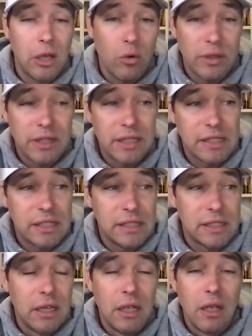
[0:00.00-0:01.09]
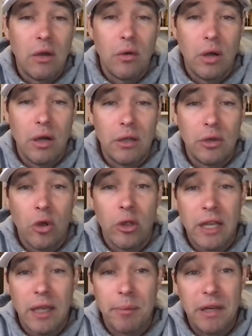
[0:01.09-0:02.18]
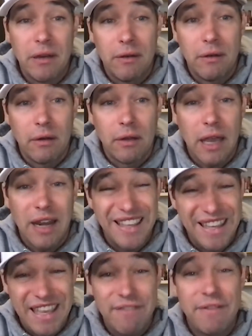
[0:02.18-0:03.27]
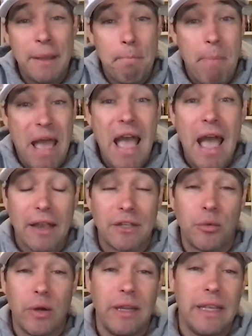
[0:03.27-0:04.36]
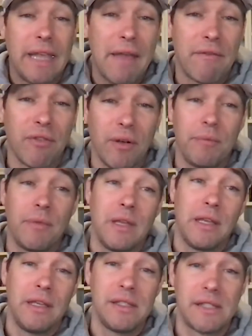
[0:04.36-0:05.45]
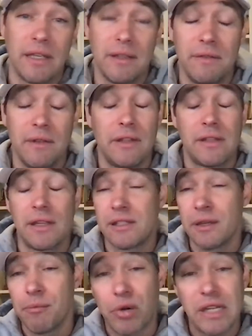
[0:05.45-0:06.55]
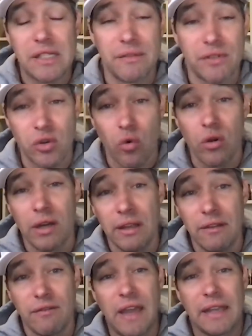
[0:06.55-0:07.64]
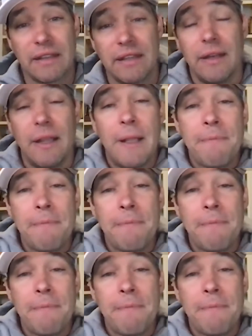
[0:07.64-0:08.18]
to go with this is Nolan Hickman kind of giving back to where he came from. It's an impressive story in the fact that